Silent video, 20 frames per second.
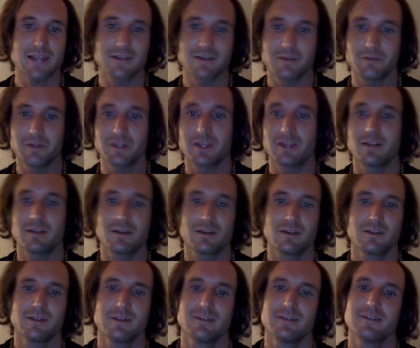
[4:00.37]
coming in,
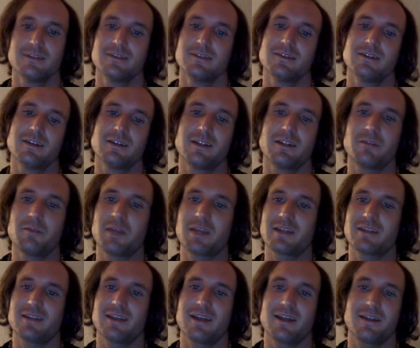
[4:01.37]
and then
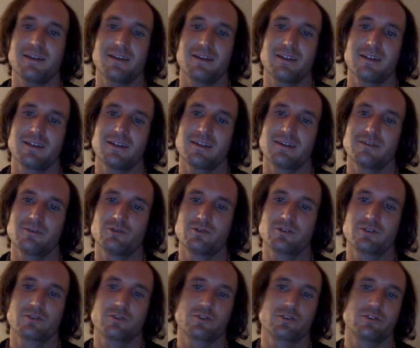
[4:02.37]
making that
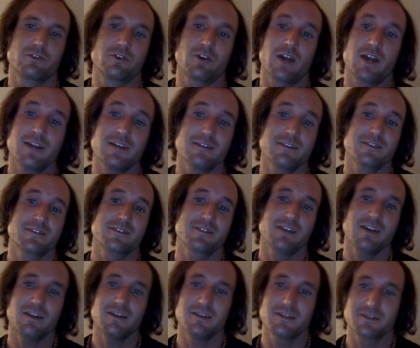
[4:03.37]
trine to the
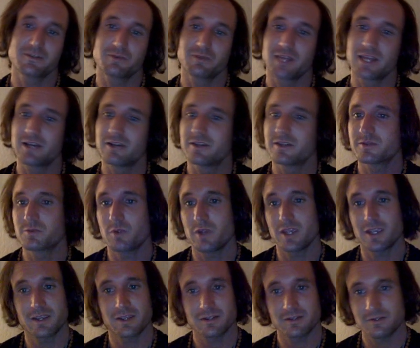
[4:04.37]
Sun this later this
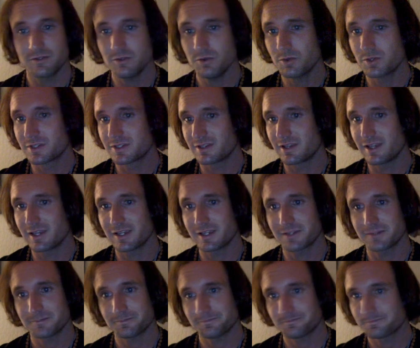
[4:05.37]
week too is like,
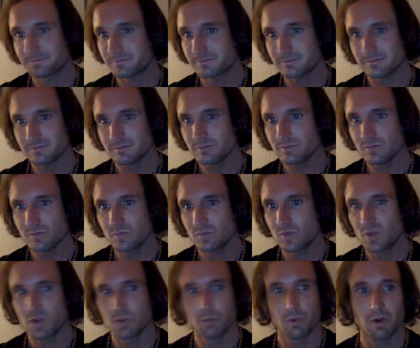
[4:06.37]

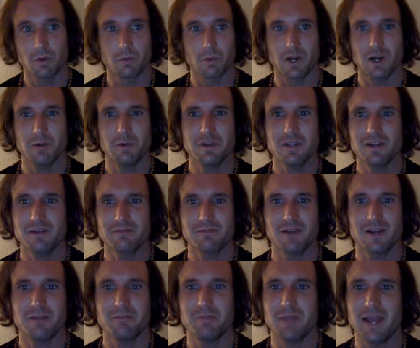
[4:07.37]
where are we going to
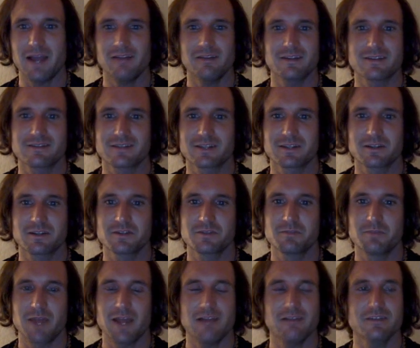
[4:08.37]
find balance? Like, there's
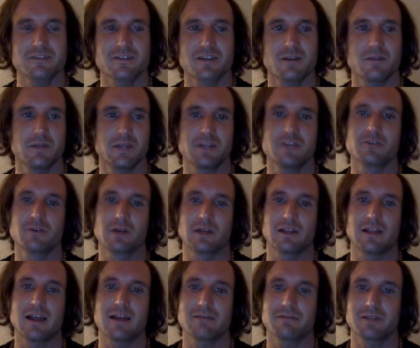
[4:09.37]
balance coming into our
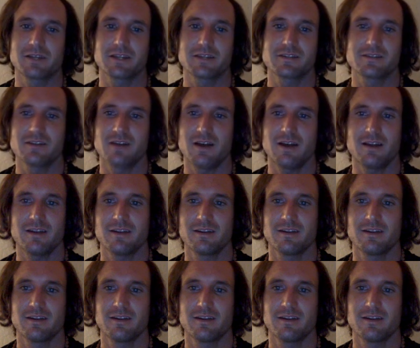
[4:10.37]
life. Like, it's not